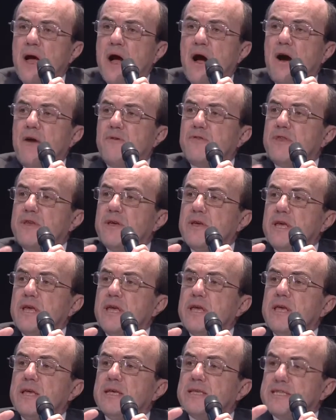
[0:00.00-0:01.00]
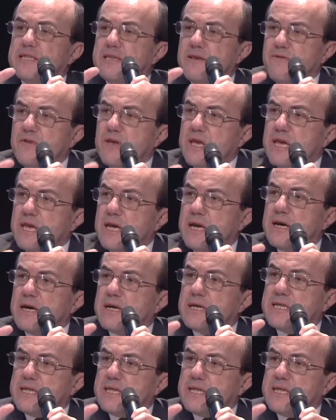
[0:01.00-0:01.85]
of the severe